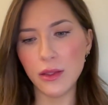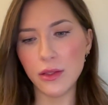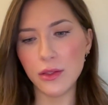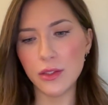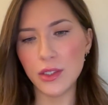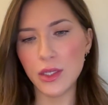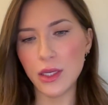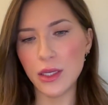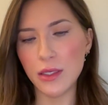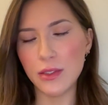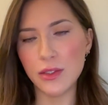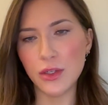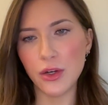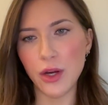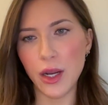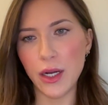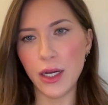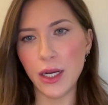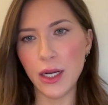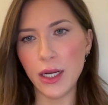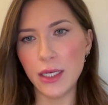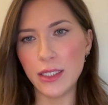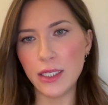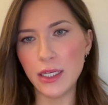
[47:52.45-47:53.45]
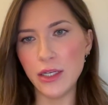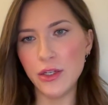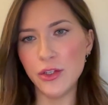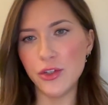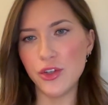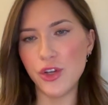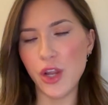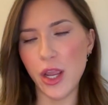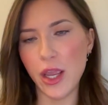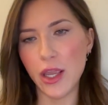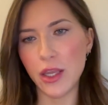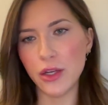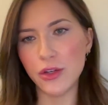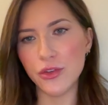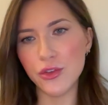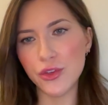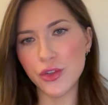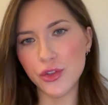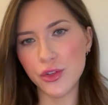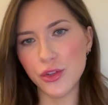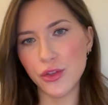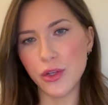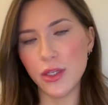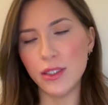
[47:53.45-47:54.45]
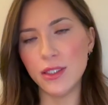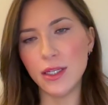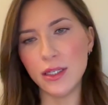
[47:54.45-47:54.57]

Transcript: to his credit, it didn't change